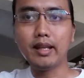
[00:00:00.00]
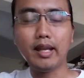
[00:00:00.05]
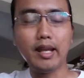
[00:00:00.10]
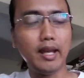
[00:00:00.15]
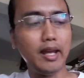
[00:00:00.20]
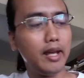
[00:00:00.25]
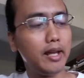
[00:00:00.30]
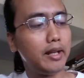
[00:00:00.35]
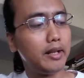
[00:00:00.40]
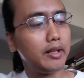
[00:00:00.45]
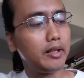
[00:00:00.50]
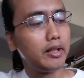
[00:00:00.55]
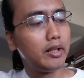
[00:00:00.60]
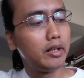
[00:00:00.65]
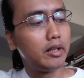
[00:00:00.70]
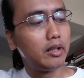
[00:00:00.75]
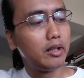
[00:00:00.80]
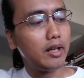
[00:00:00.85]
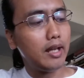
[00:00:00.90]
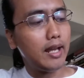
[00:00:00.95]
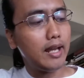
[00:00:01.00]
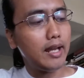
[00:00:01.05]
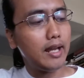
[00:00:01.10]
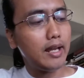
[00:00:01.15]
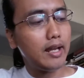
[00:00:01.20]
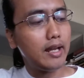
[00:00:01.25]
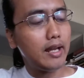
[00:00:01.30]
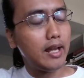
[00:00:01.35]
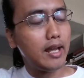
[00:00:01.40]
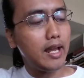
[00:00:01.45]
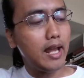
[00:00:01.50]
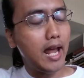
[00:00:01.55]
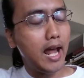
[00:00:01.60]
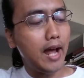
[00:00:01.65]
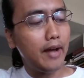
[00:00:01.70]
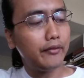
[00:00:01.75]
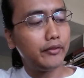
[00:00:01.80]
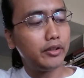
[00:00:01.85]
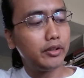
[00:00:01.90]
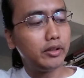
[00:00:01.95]
and
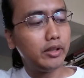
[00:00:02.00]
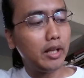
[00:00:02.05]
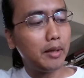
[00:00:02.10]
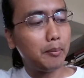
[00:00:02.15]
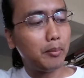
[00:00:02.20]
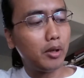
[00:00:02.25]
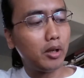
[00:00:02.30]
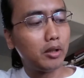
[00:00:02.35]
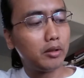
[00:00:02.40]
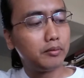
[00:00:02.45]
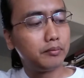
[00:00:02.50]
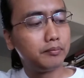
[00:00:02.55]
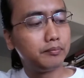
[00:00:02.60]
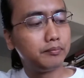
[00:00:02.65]
after that part,